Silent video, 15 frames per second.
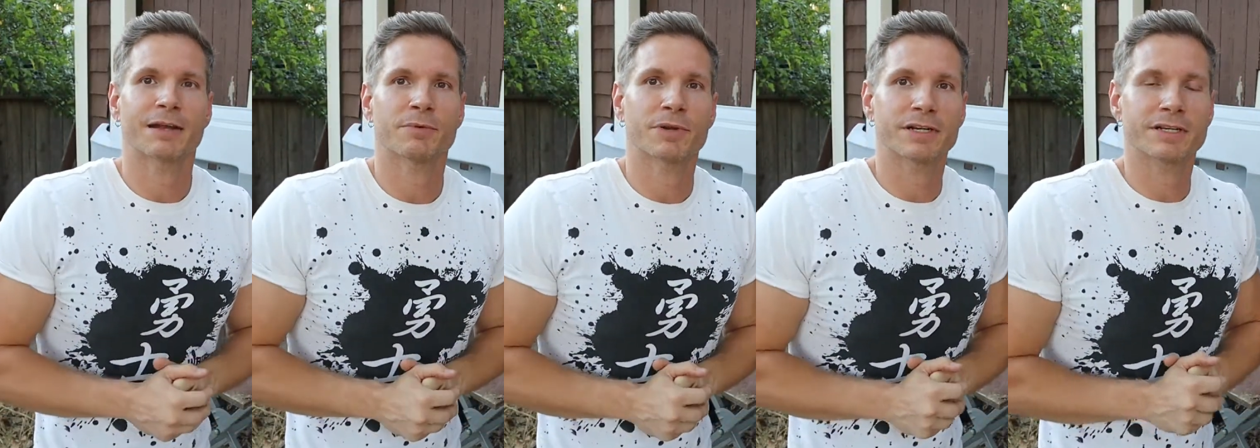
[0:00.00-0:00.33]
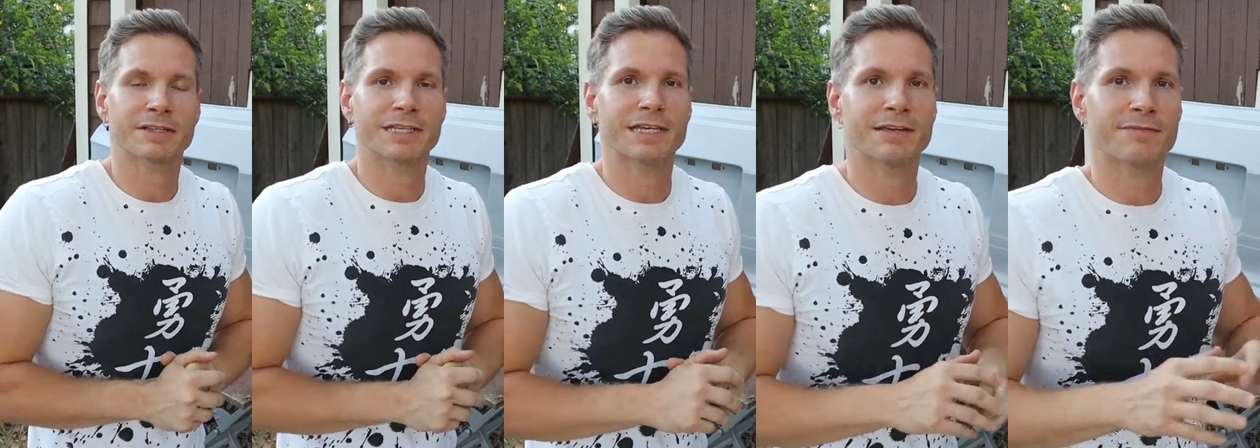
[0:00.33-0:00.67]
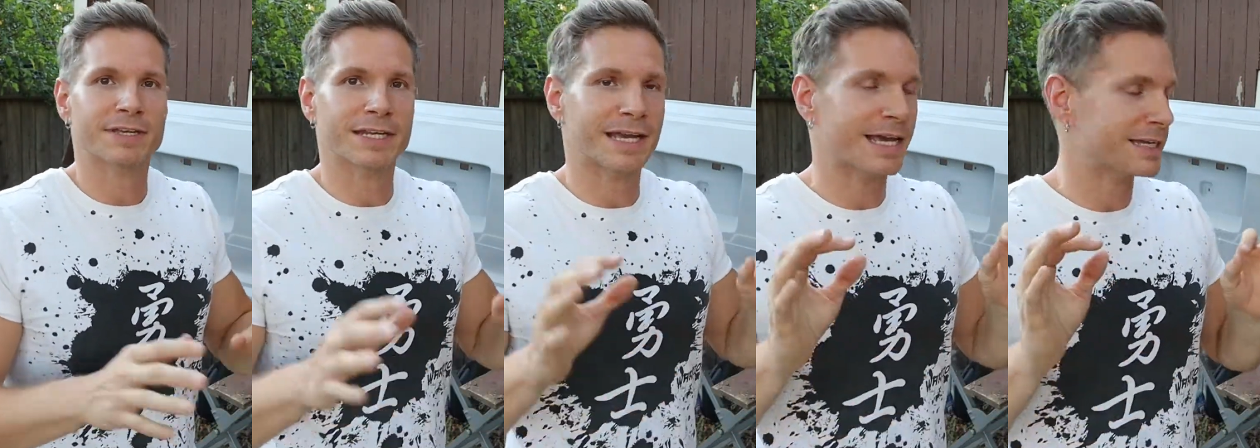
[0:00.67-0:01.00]
I wanted to leave
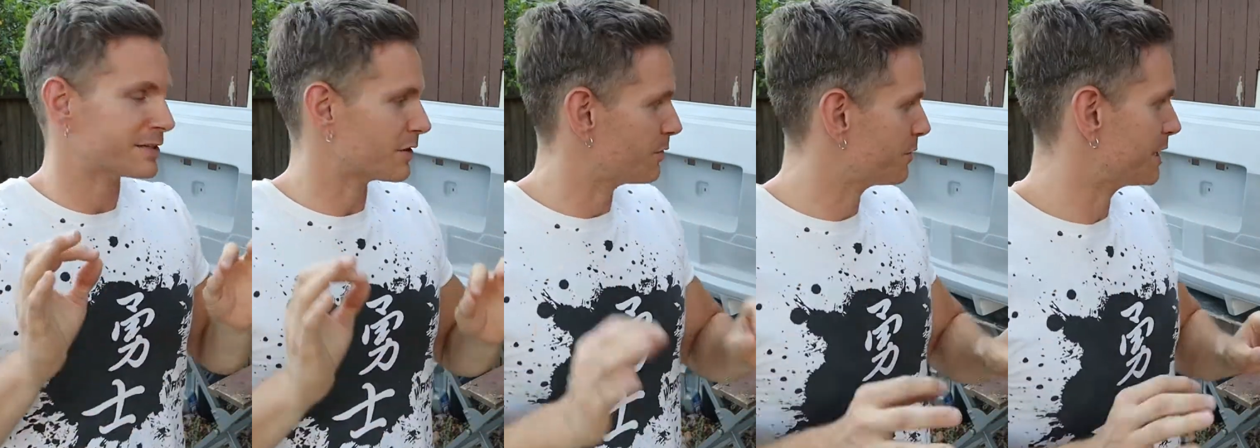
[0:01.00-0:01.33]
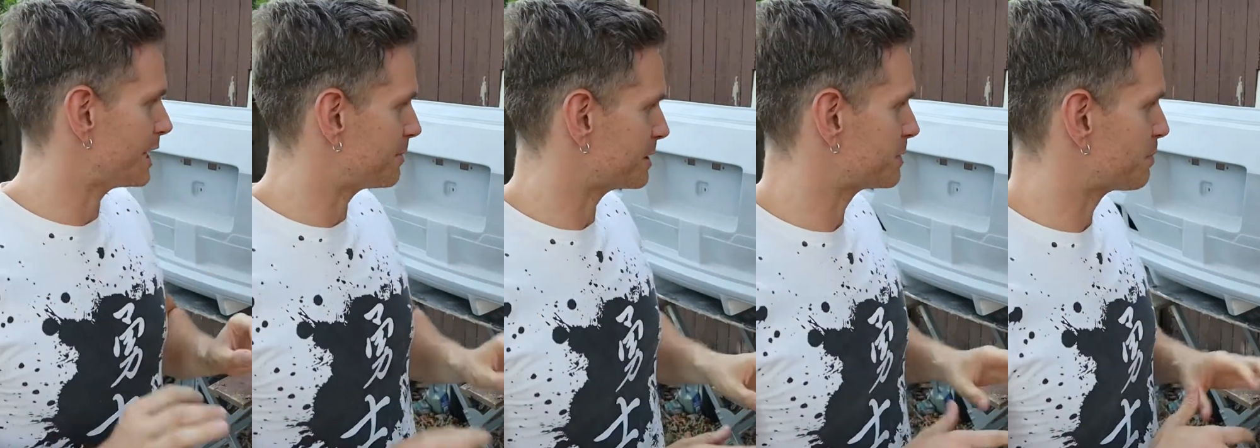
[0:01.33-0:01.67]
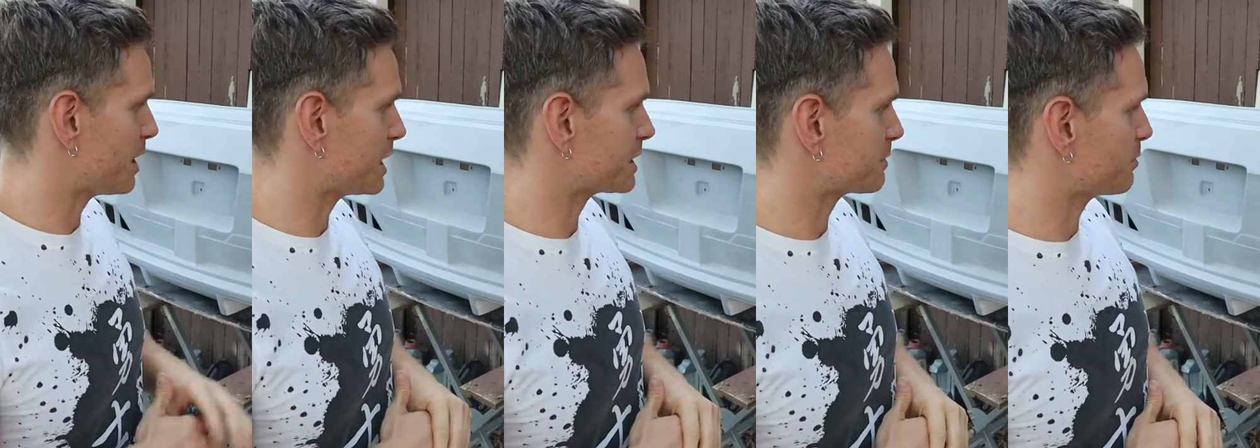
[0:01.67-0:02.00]
it as OEM as
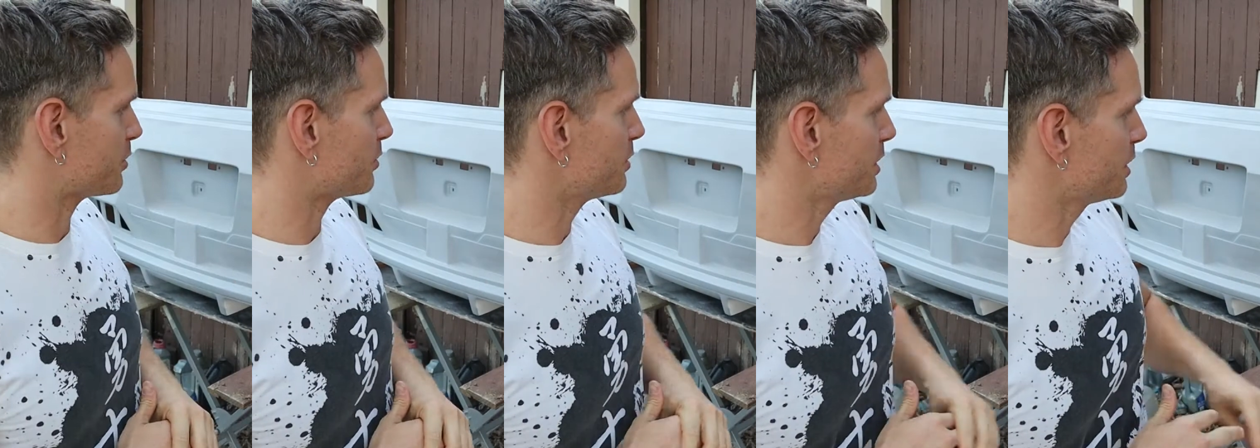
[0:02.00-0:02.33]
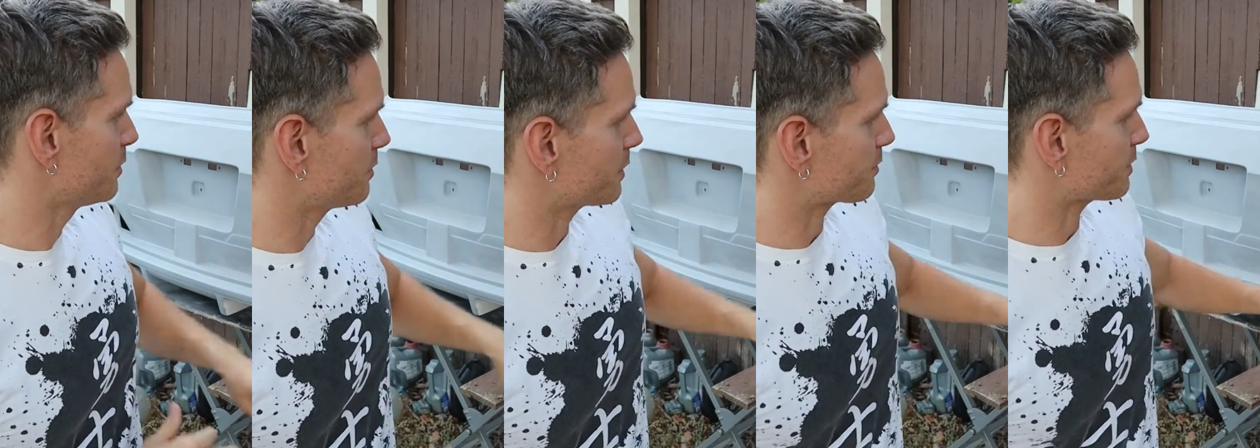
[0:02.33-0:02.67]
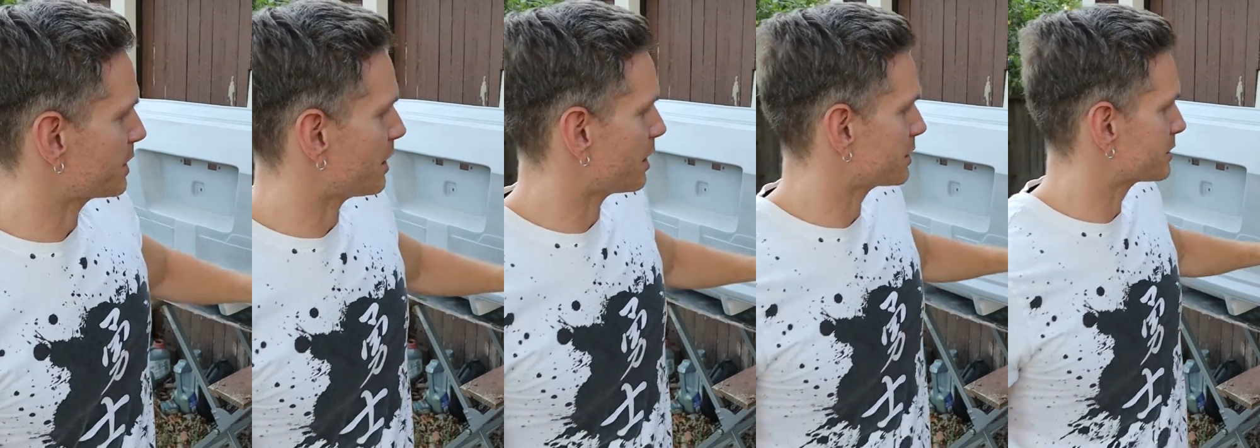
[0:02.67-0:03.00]
possible with
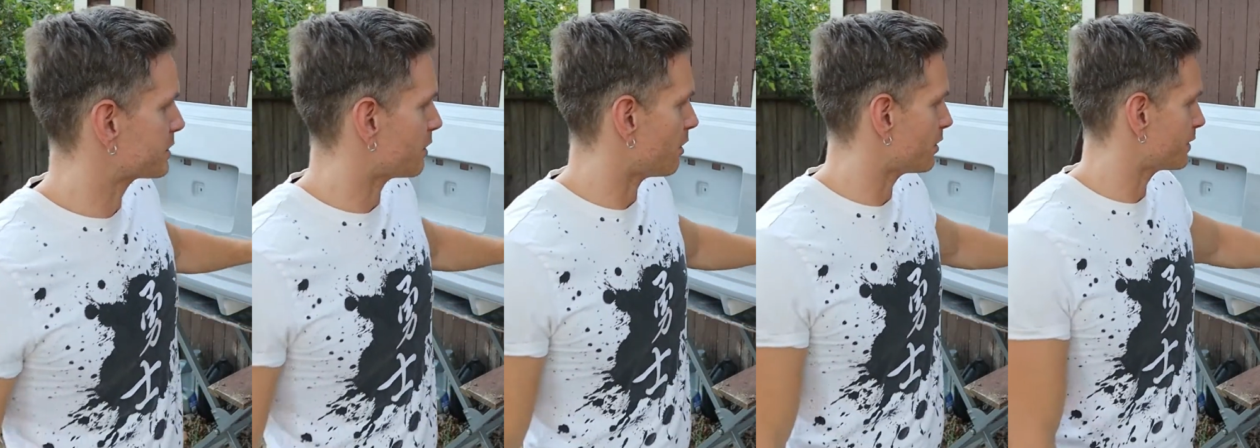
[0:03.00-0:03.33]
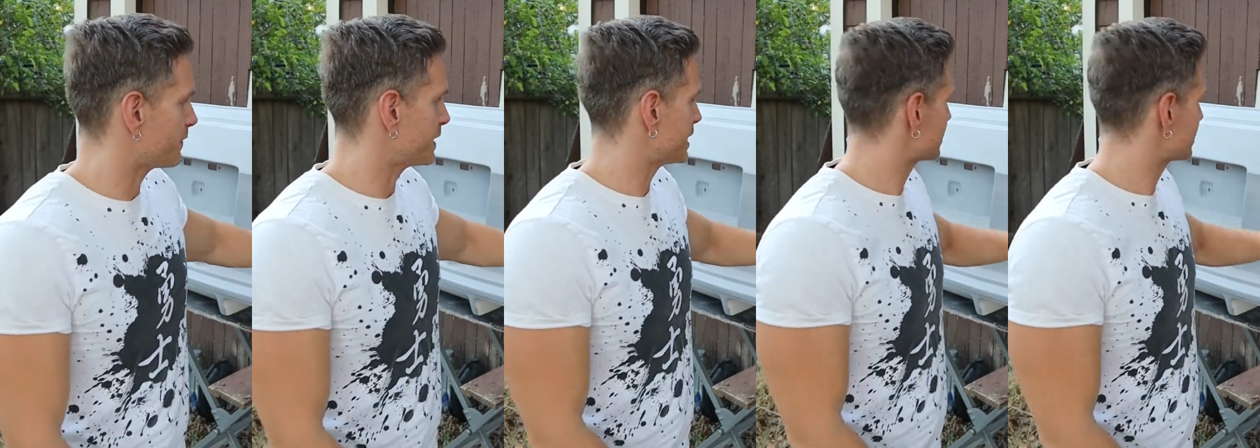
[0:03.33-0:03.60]
regards to all of the